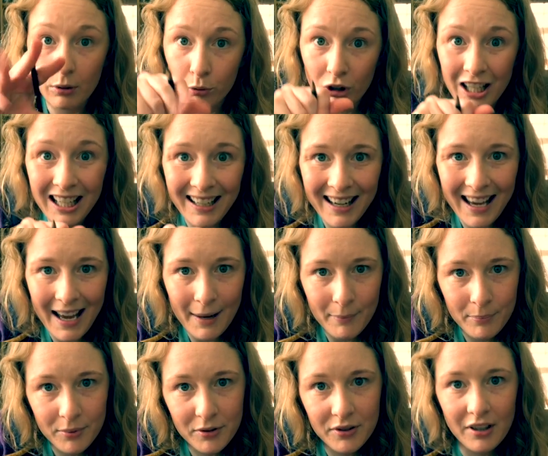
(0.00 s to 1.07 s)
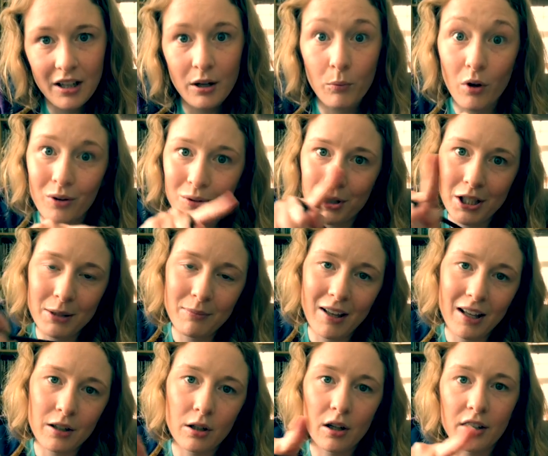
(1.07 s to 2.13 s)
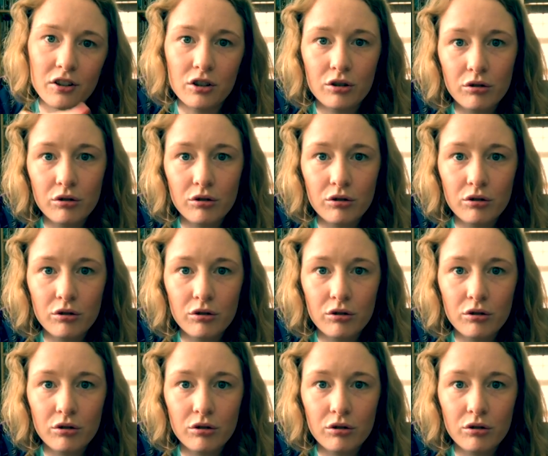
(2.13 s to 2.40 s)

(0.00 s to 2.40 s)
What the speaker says: it will collapse and it won't keep that nice